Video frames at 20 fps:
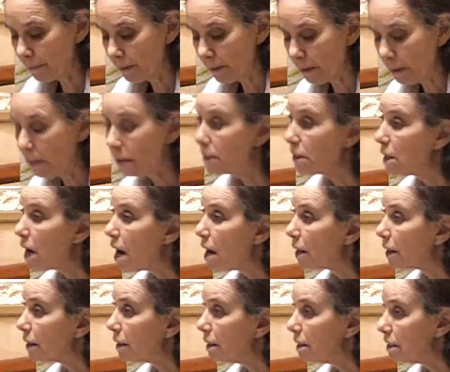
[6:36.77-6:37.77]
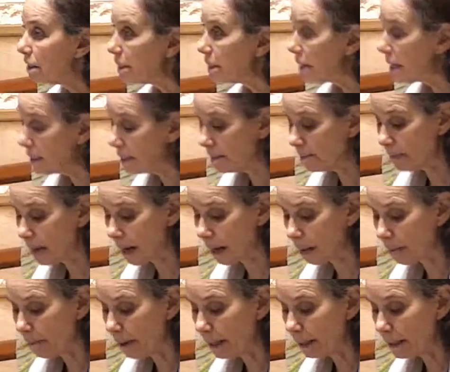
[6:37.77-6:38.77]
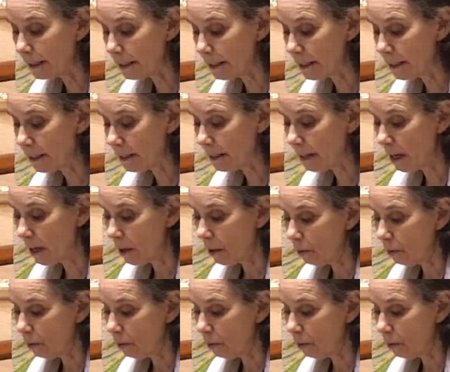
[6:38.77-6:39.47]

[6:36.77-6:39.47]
The darkness, says Nachmanides,